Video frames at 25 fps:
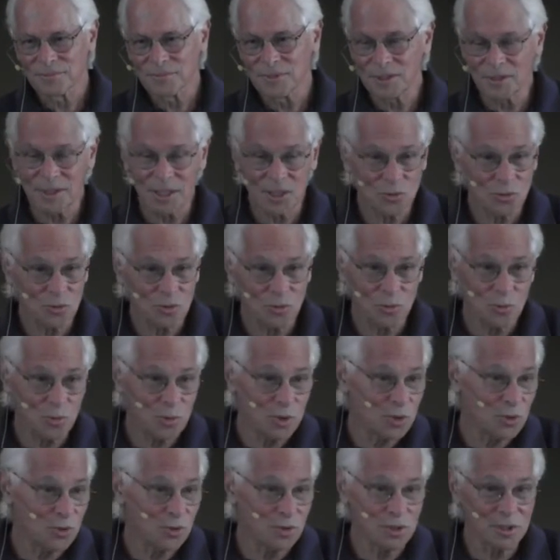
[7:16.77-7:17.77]
And that's where
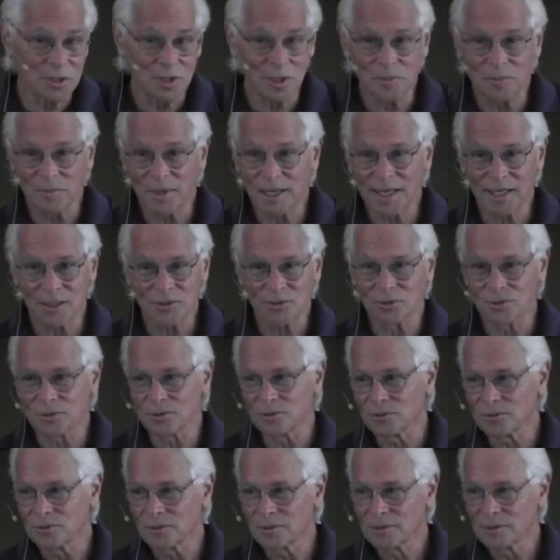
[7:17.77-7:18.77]
we always come back to.
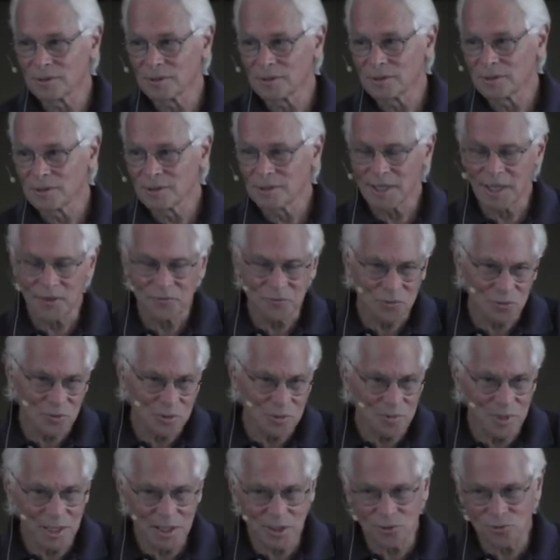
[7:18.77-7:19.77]
After
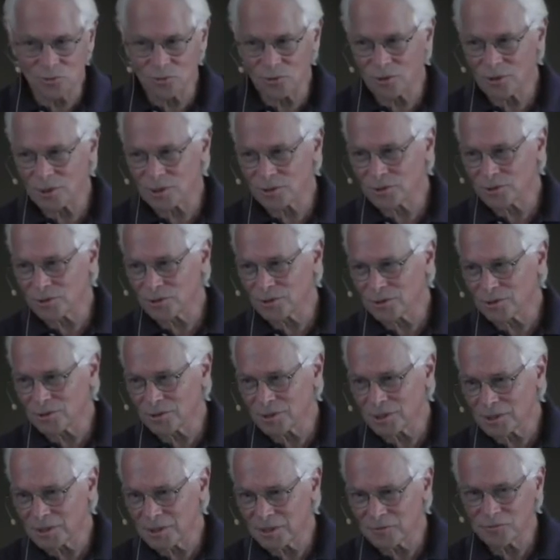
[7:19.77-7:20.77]
we make a wrong
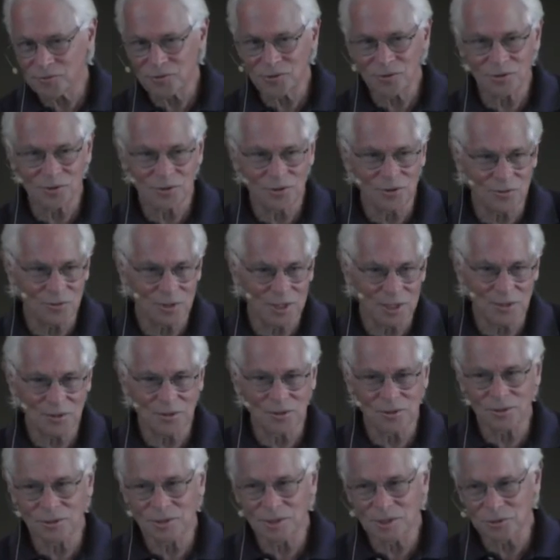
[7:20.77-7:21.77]
turn, a left turn, a right
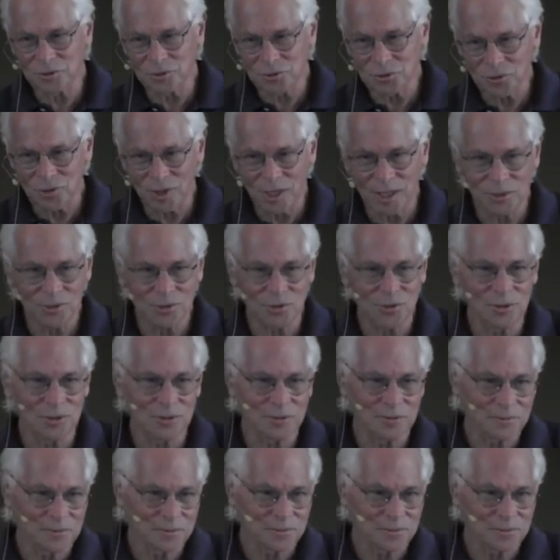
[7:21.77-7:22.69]
turn, a distraction.